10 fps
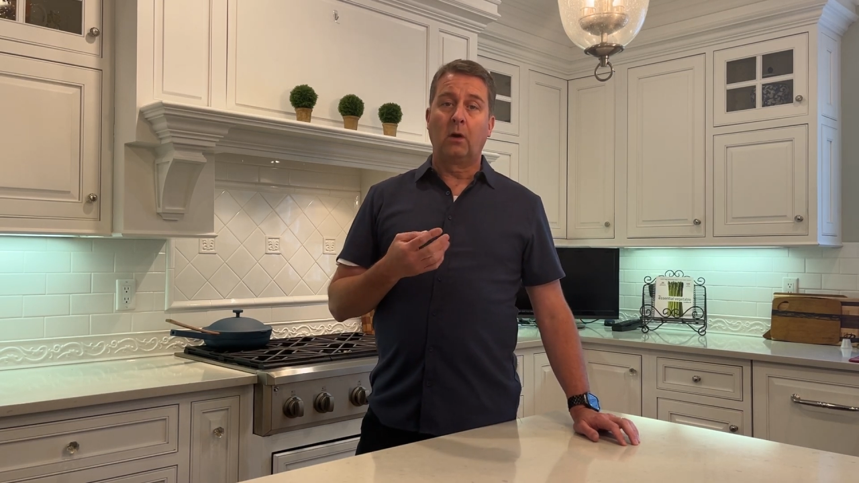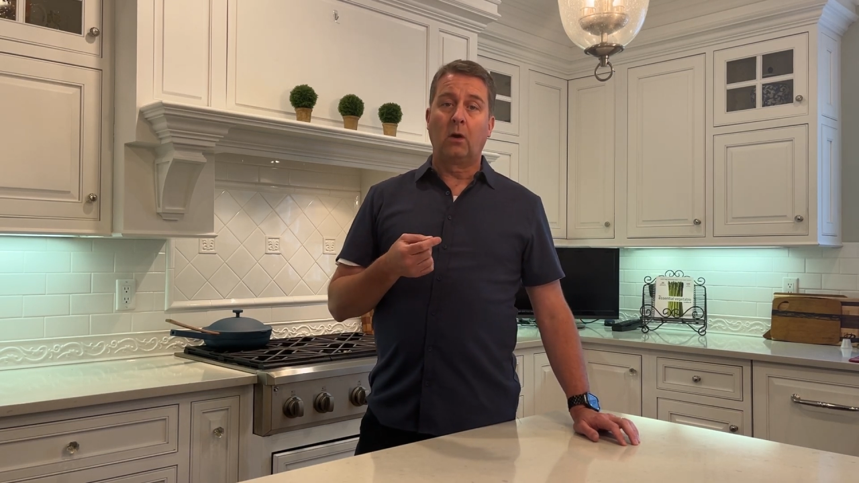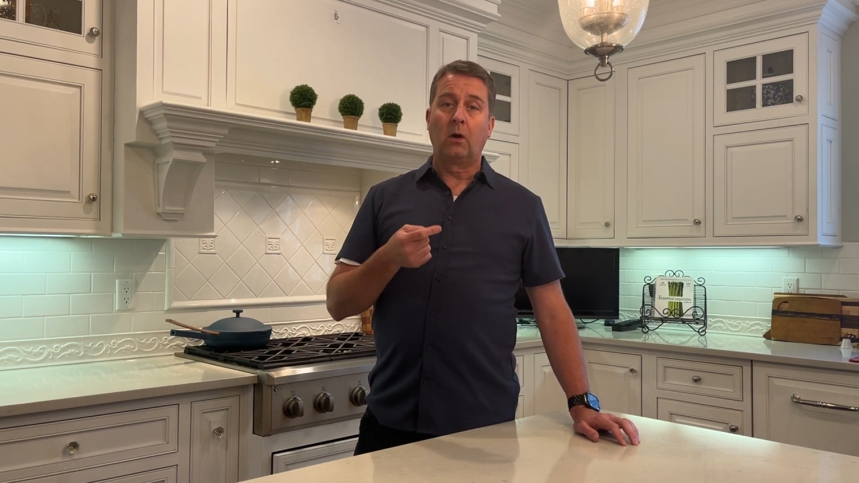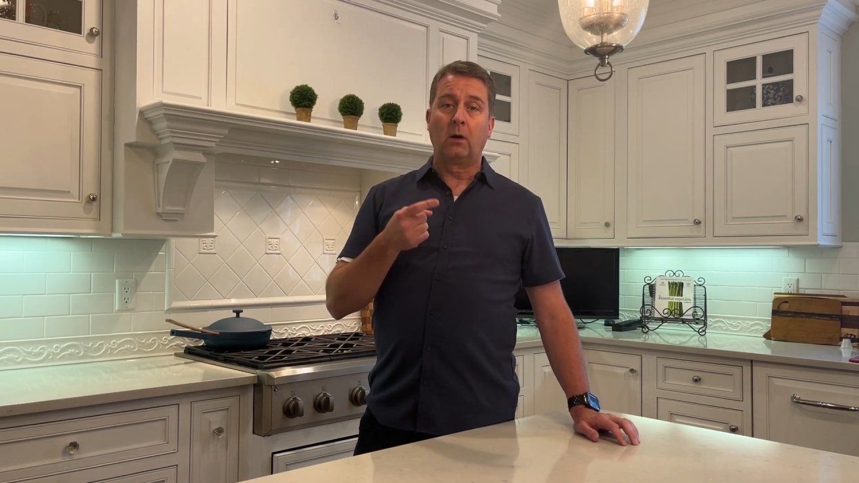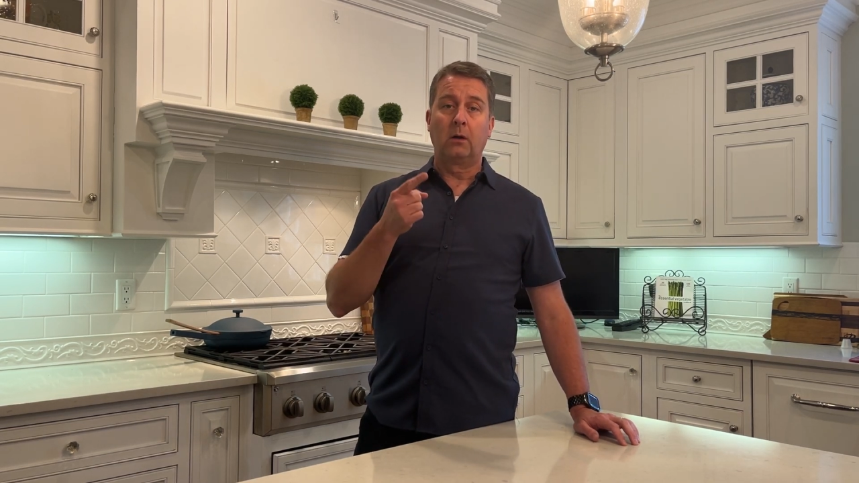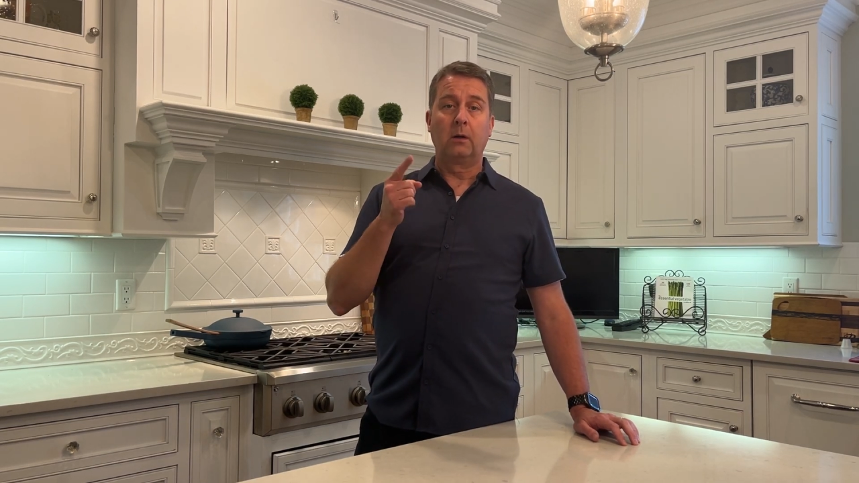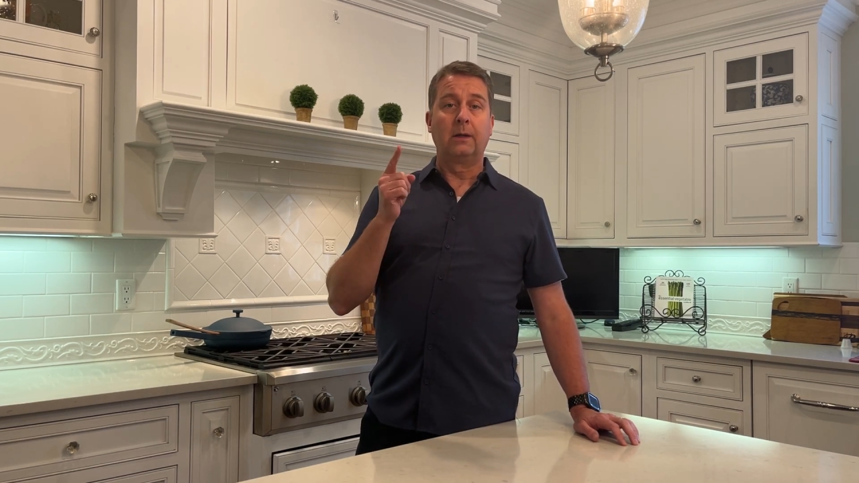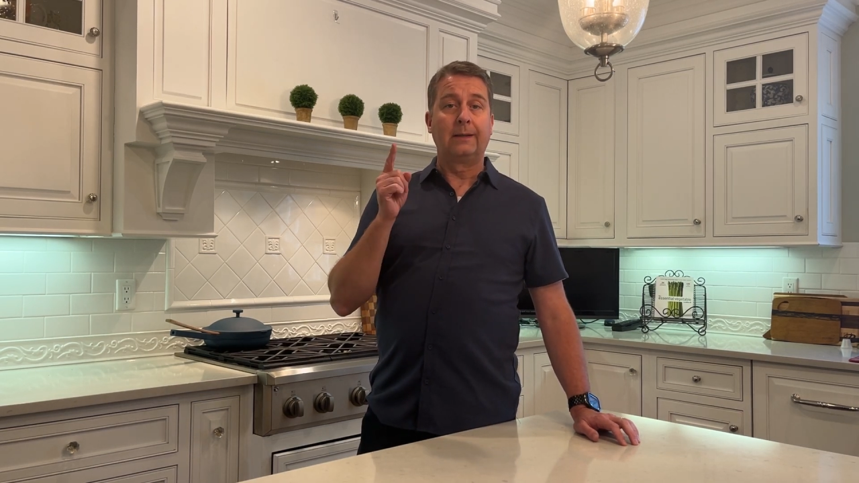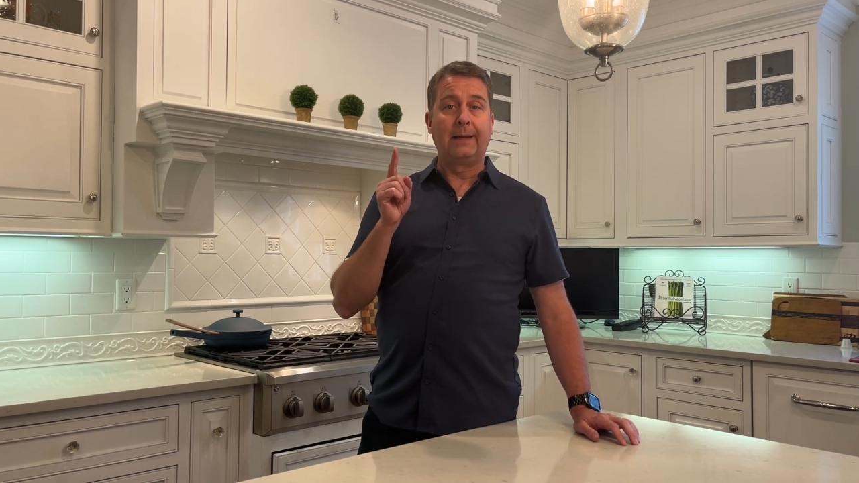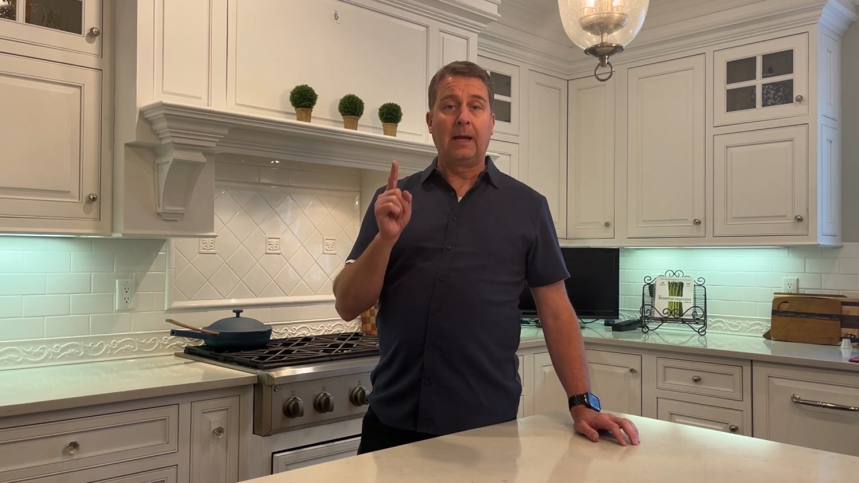are
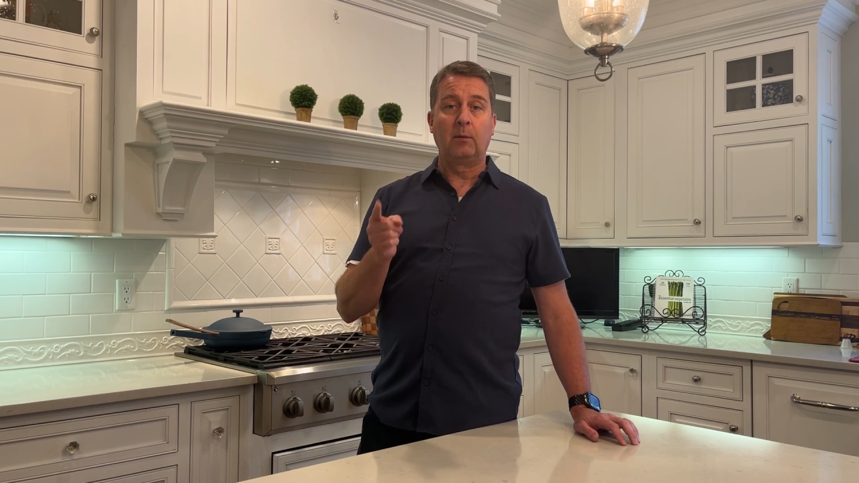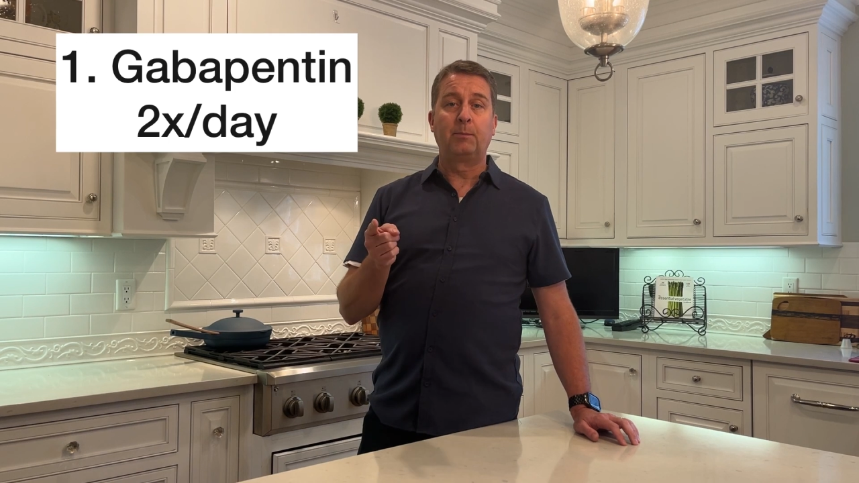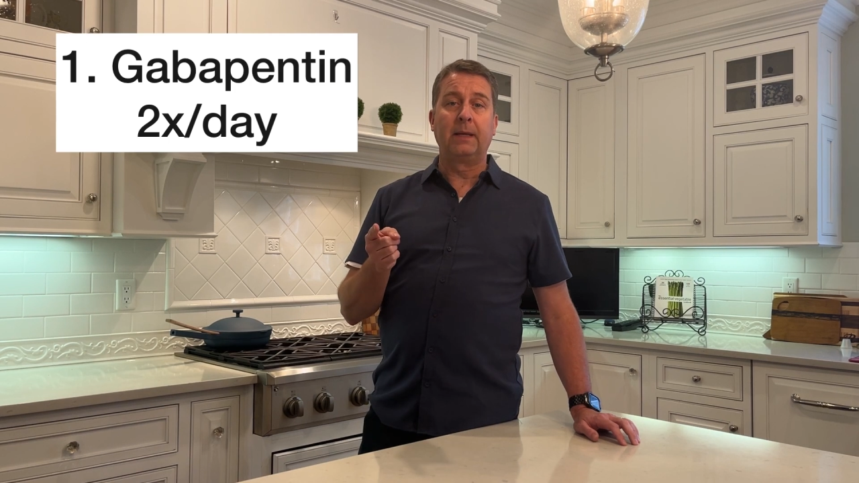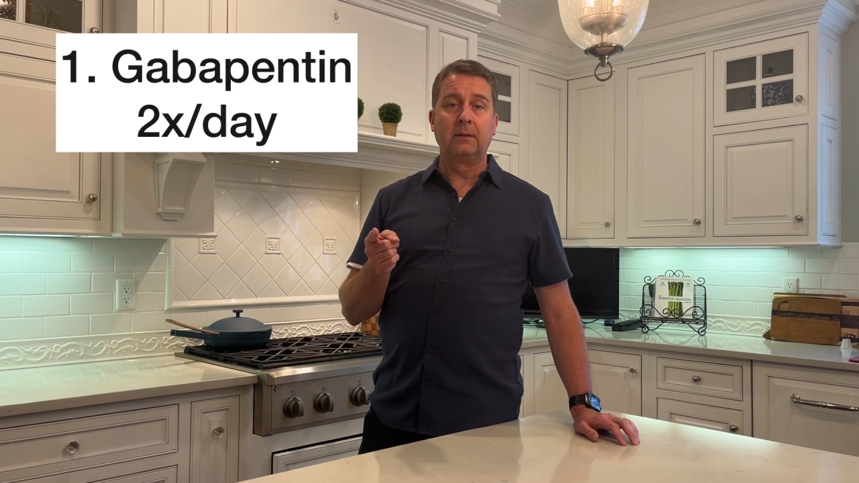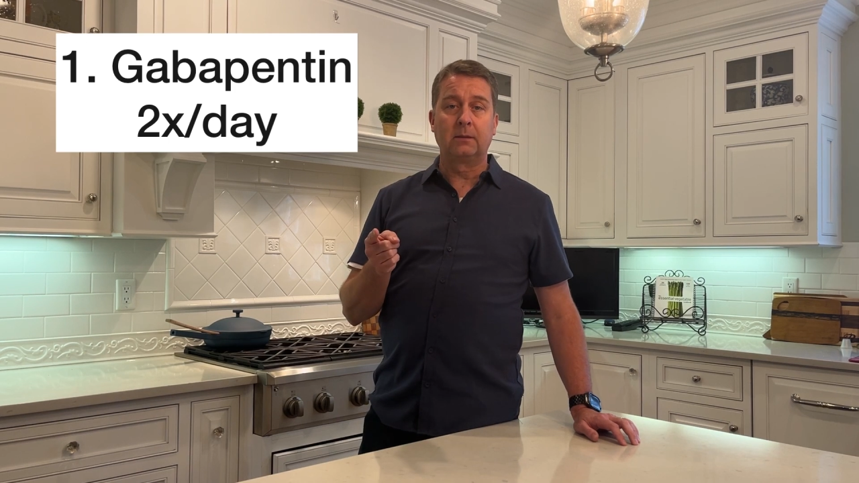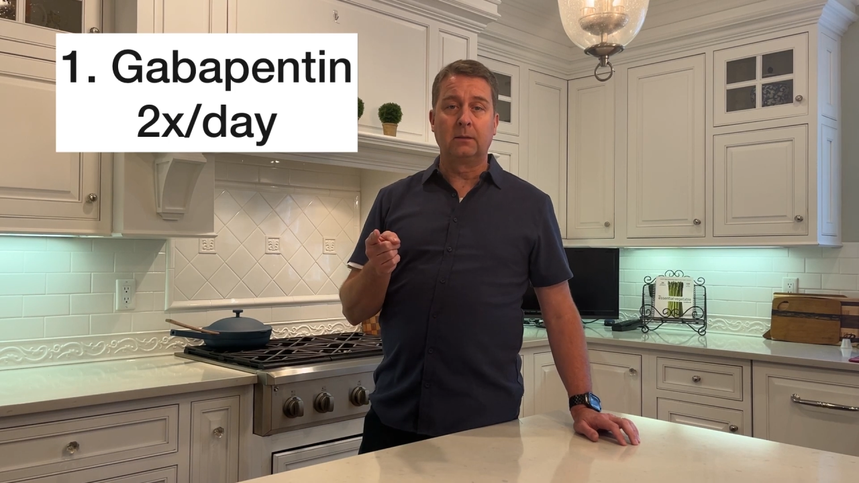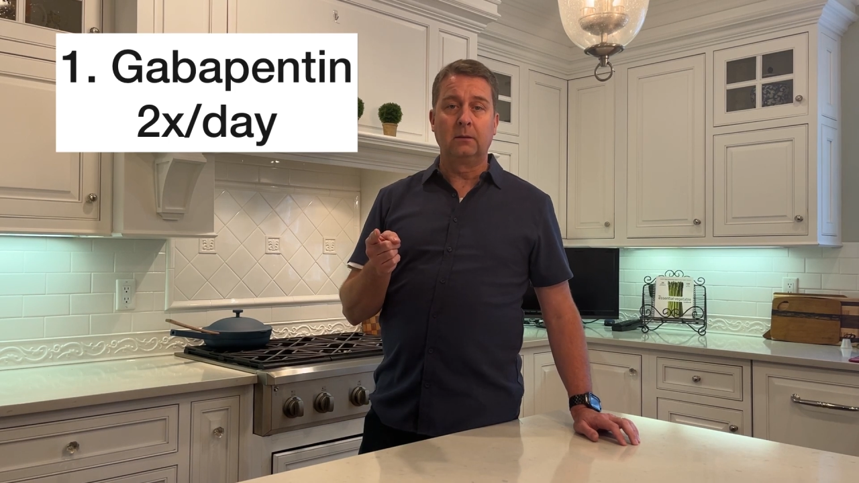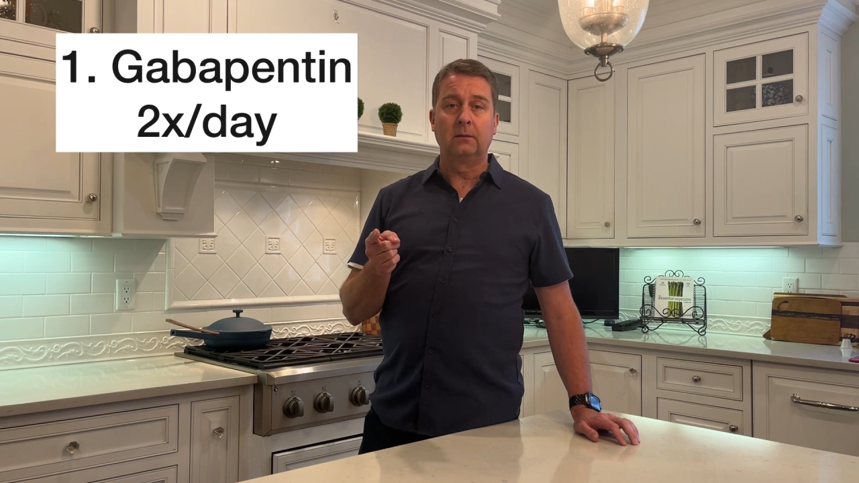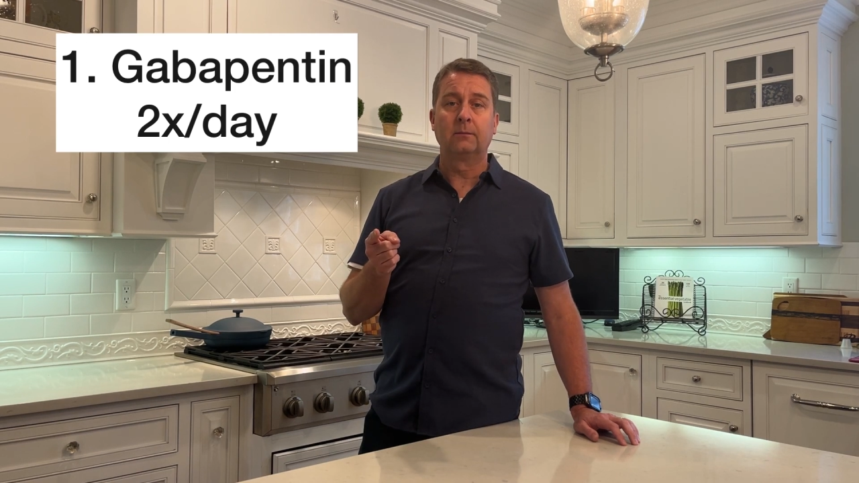gabapentin,